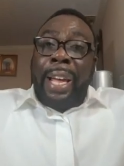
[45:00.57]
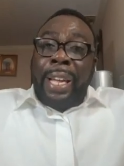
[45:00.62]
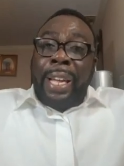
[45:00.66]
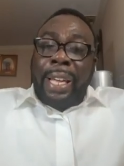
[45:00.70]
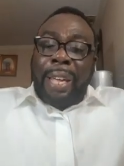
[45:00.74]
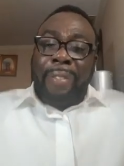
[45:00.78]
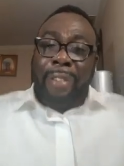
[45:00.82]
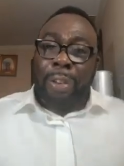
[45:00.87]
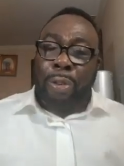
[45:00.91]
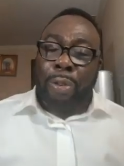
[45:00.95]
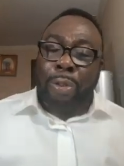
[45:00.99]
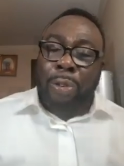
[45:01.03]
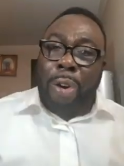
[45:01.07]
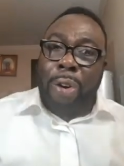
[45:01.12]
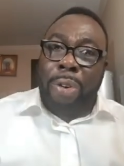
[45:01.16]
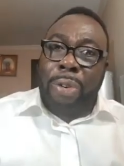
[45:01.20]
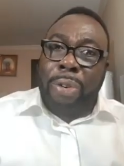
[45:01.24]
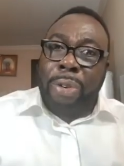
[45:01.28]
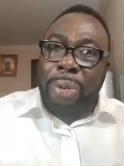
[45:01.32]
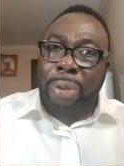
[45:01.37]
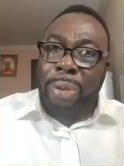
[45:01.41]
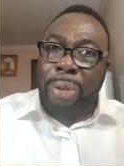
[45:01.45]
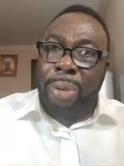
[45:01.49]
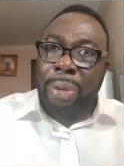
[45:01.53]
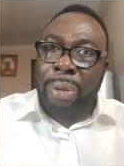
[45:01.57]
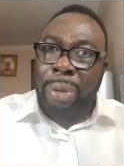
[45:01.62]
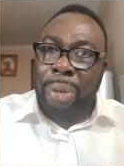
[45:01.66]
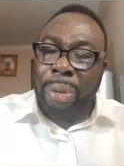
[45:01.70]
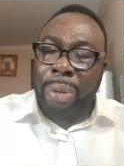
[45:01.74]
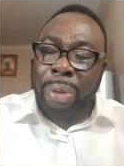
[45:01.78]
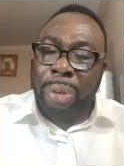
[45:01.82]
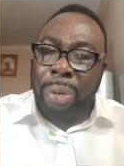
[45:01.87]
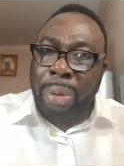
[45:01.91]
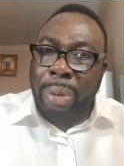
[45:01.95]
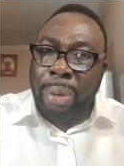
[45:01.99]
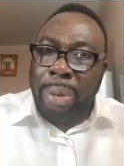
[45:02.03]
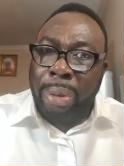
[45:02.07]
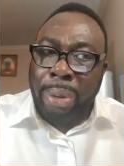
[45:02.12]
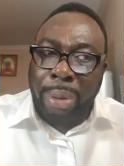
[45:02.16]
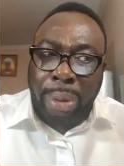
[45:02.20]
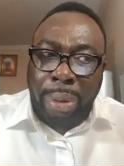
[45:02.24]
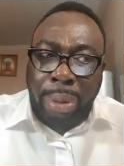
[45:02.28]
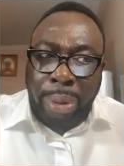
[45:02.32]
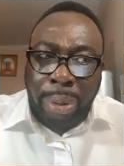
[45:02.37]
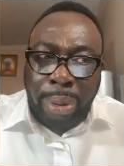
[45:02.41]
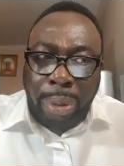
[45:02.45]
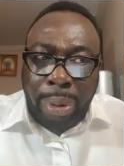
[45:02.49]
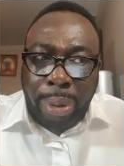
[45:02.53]
and give it to God.
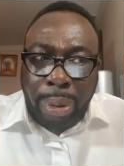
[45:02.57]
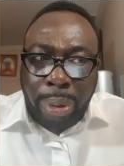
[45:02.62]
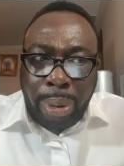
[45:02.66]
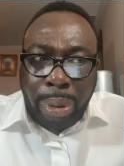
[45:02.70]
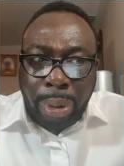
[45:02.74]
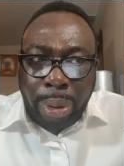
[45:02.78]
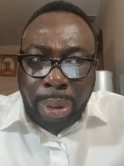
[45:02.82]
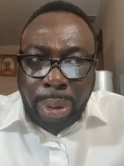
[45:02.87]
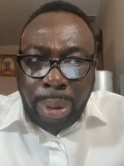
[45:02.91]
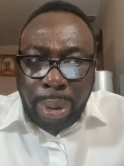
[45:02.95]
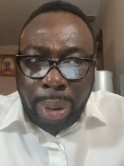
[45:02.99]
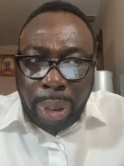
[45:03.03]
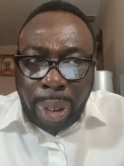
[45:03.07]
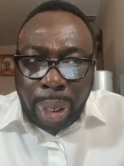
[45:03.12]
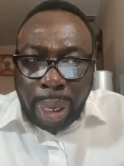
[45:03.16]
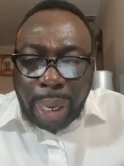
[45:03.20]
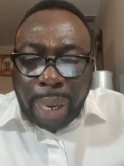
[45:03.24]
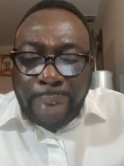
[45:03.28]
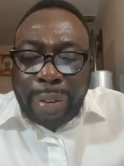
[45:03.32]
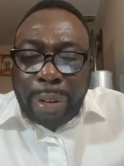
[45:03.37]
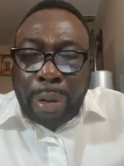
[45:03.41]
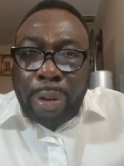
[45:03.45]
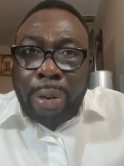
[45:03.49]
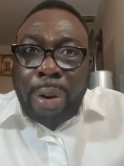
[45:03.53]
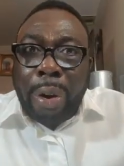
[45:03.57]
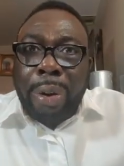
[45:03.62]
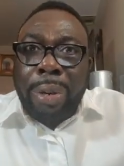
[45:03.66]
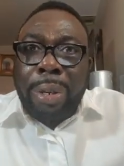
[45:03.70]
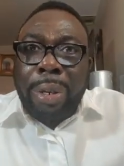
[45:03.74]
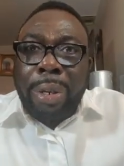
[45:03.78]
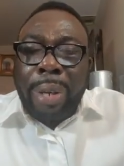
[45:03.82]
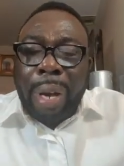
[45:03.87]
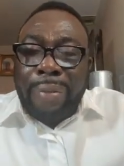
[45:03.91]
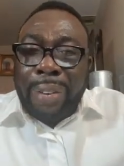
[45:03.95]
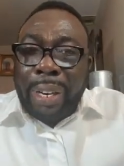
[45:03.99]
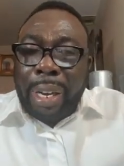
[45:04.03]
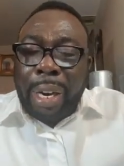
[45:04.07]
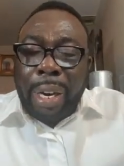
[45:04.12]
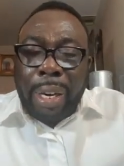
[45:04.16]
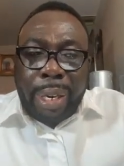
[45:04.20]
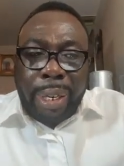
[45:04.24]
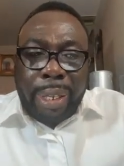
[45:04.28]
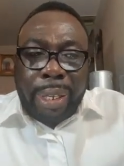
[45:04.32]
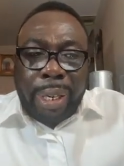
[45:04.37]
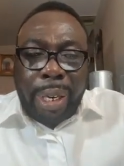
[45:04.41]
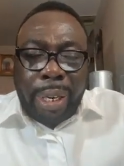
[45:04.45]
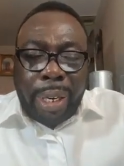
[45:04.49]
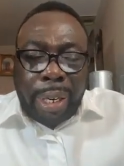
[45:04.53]
And give it to God, African
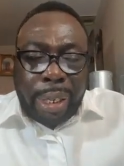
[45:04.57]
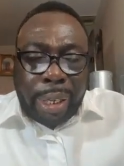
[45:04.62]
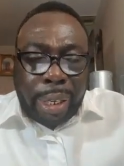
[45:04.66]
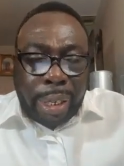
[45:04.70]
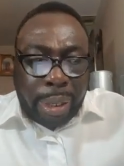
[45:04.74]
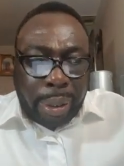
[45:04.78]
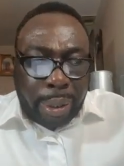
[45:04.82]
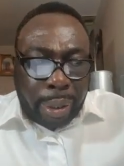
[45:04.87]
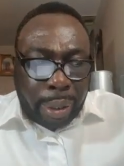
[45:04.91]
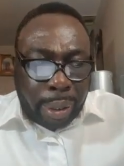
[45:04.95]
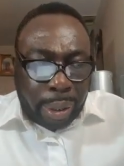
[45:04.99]
Christianity.